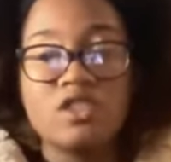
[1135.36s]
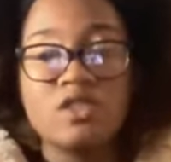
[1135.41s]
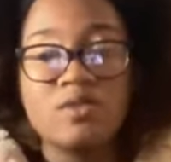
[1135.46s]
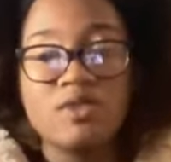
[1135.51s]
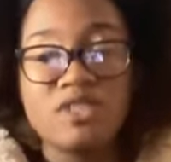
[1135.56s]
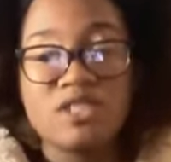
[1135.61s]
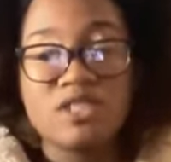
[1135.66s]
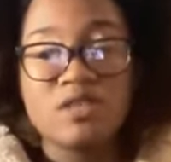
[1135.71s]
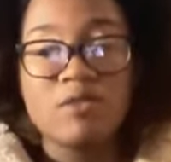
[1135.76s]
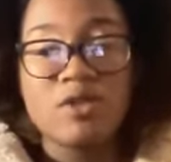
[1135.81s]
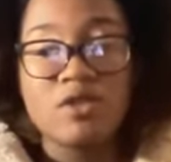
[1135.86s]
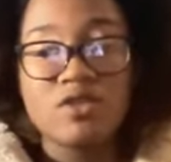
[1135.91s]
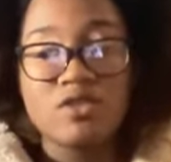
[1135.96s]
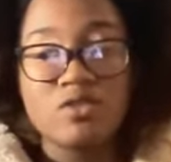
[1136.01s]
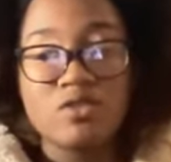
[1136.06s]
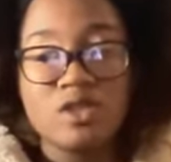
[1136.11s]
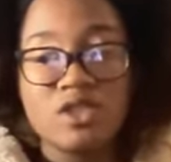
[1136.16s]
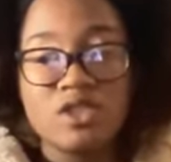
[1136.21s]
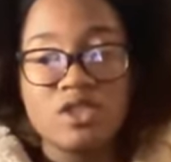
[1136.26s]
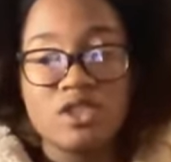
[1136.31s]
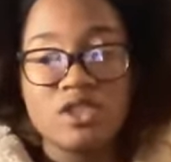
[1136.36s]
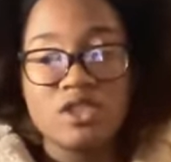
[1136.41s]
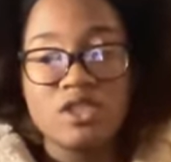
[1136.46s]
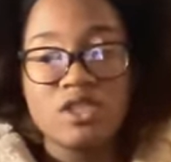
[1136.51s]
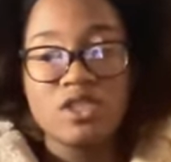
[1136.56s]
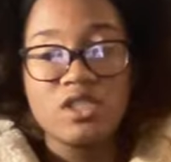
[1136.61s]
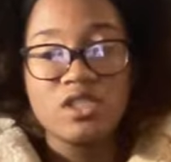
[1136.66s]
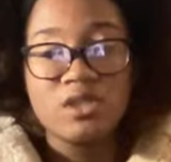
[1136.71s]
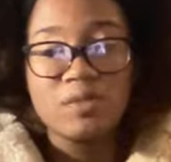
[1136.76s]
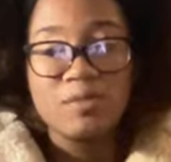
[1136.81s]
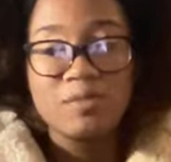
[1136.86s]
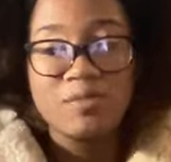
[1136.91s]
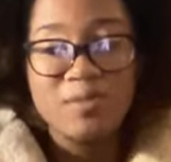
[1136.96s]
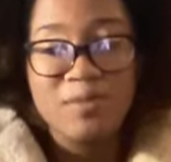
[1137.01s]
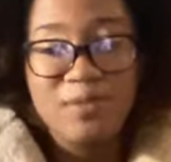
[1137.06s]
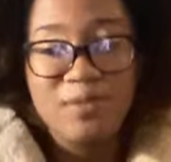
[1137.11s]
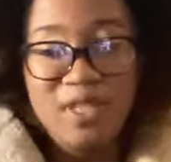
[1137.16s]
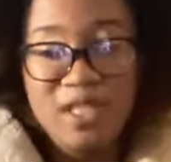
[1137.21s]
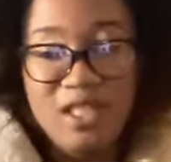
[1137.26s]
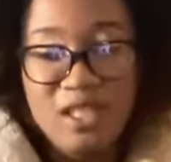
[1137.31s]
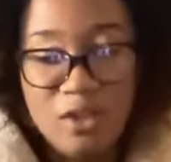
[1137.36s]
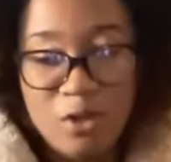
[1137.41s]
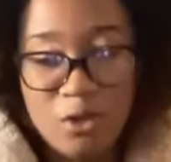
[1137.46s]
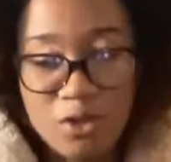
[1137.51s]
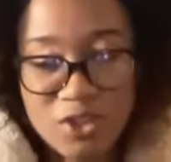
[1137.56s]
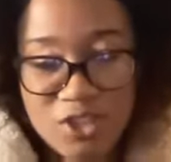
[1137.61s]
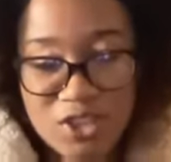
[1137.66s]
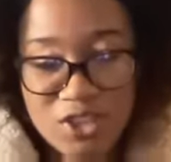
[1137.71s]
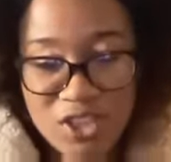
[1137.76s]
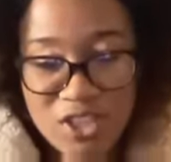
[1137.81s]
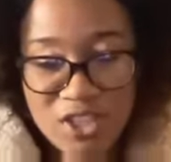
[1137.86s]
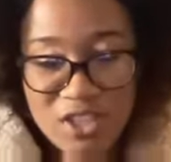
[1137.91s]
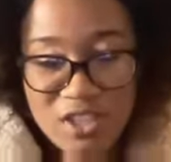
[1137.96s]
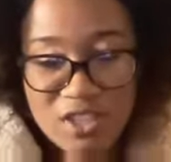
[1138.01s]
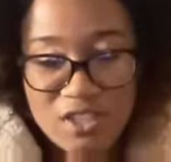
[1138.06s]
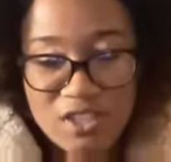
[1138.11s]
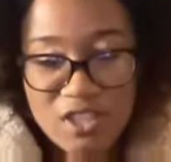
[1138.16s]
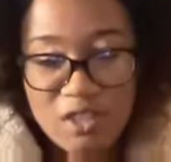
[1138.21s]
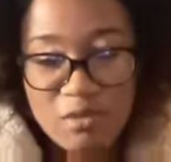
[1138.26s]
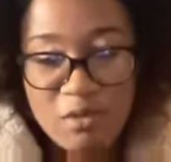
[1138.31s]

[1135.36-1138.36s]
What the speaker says: was similar to a Shiba Yoshi,